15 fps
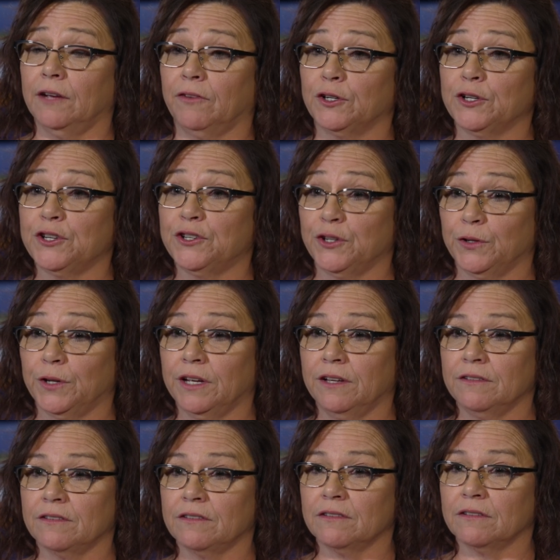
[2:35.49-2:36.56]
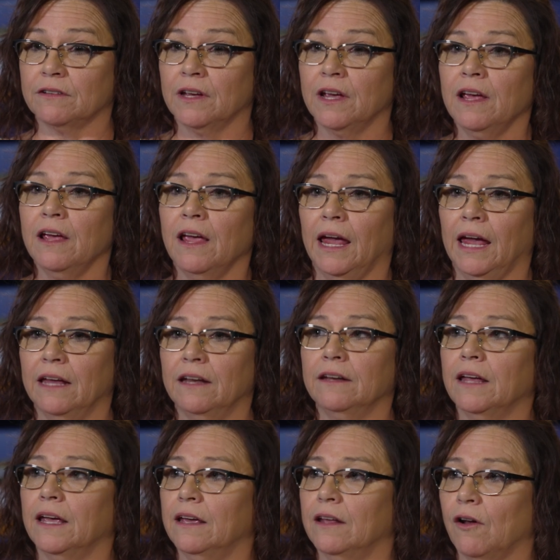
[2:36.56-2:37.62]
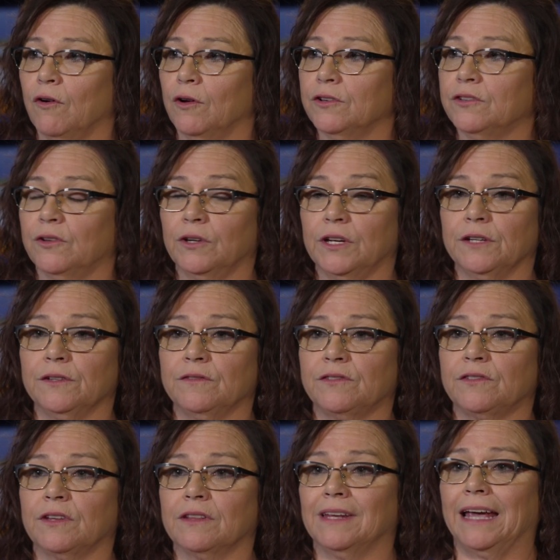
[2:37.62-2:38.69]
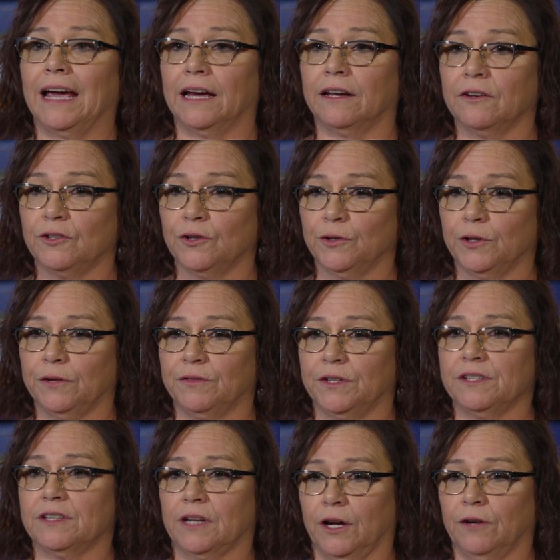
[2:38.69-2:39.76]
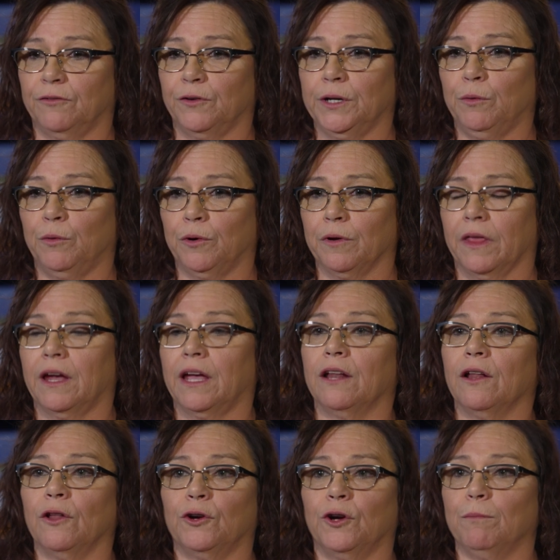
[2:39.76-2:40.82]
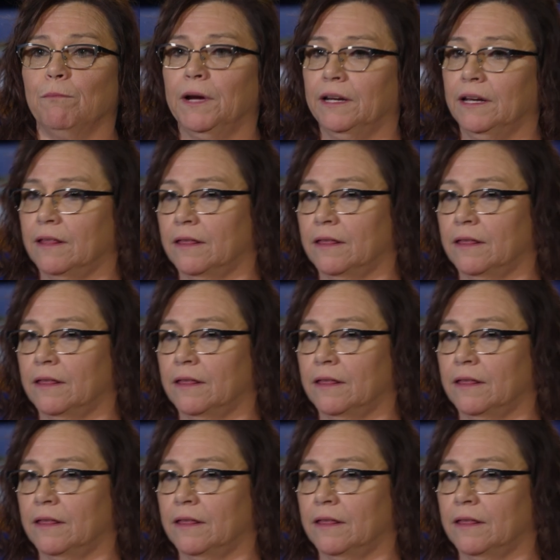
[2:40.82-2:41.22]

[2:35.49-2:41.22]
of our students, and it also gives the attitude of discovery where they can learn many